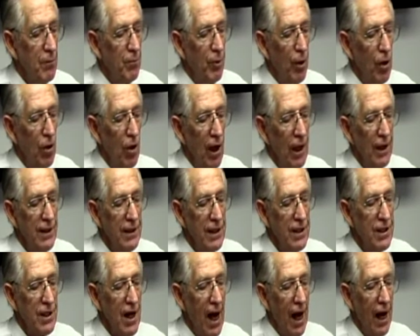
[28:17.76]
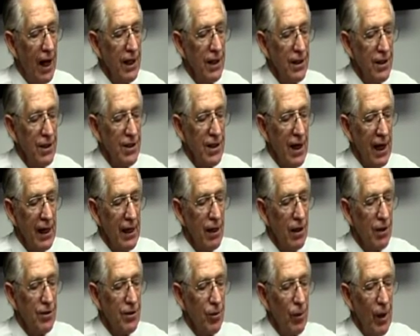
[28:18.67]
Paul had decided to
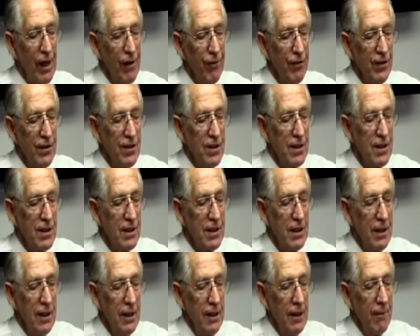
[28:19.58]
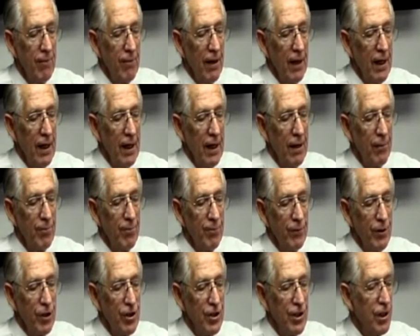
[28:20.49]
sail to Ephesus
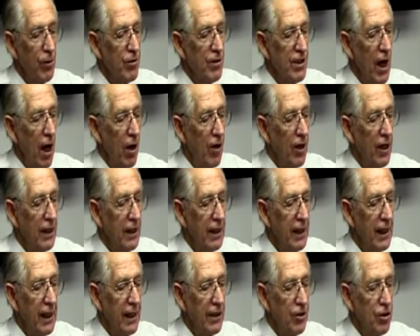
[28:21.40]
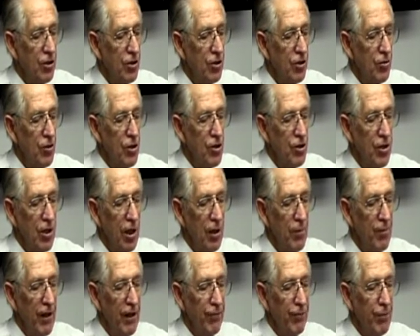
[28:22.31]
because he was hurrying to get to
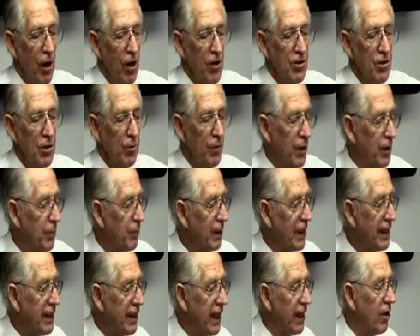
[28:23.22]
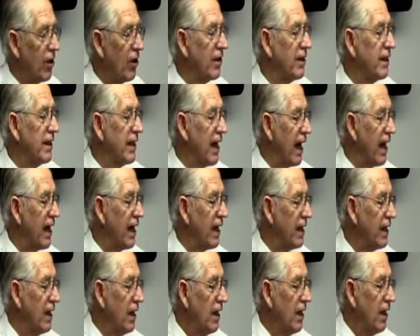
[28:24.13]
Jerusalem, if possible, to be there on the
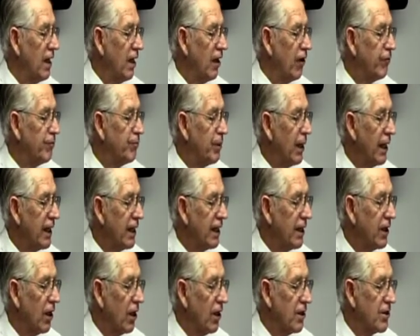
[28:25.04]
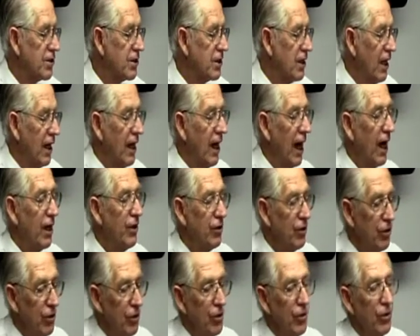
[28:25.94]
day of Pentecost, a
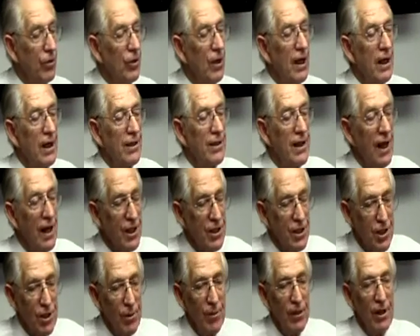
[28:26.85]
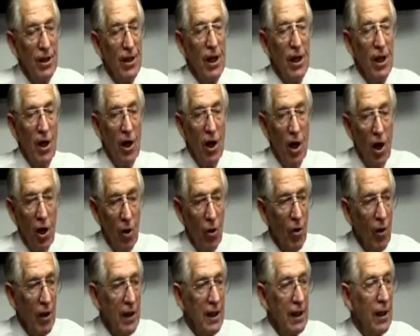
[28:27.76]
New Testament
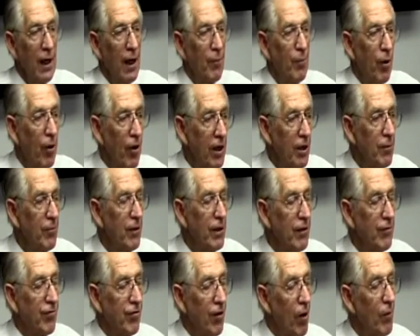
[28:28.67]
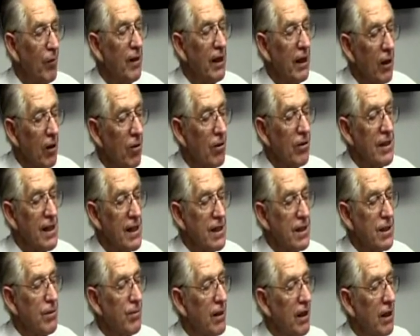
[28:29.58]
holy appointment from the Old
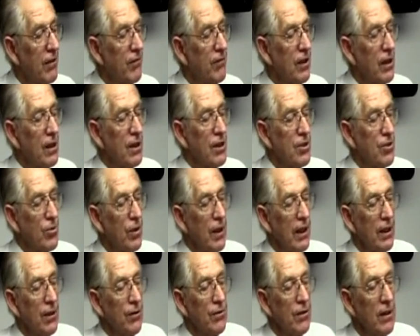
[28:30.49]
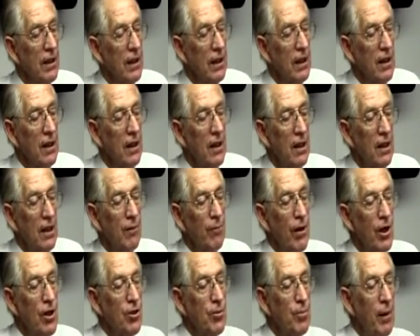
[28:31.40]
Testament, Leviticus 23.
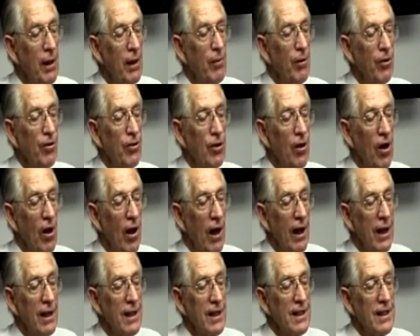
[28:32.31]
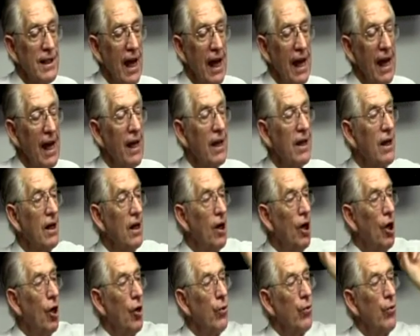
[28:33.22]
Most people do not understand
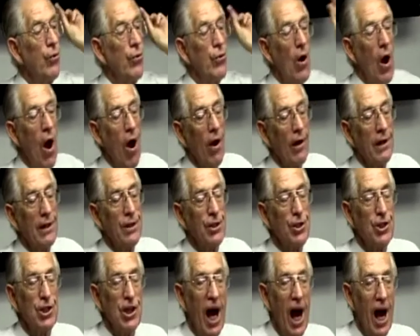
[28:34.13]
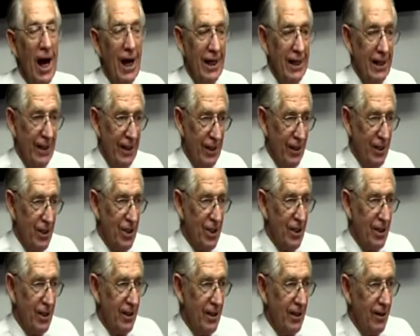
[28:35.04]
rocket
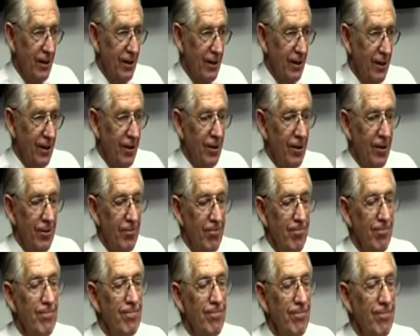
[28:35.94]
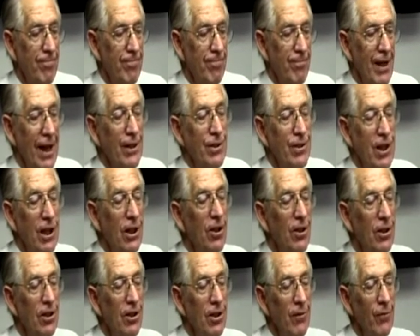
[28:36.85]
science
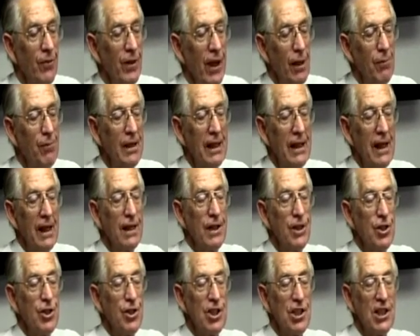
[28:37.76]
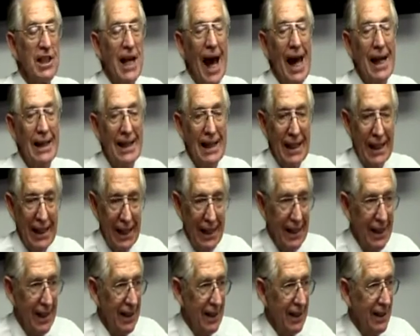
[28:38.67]
until they begin to study
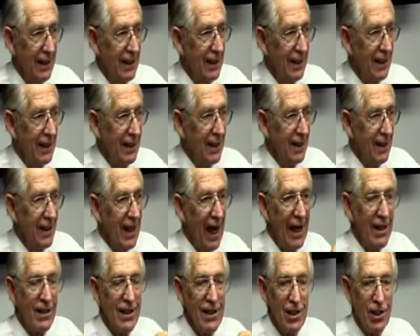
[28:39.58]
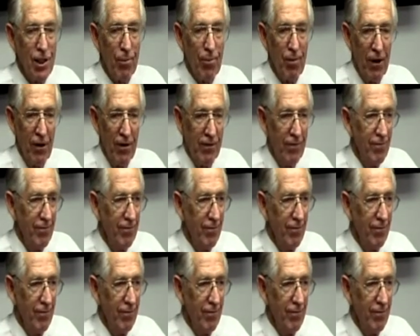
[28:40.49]
that discipline.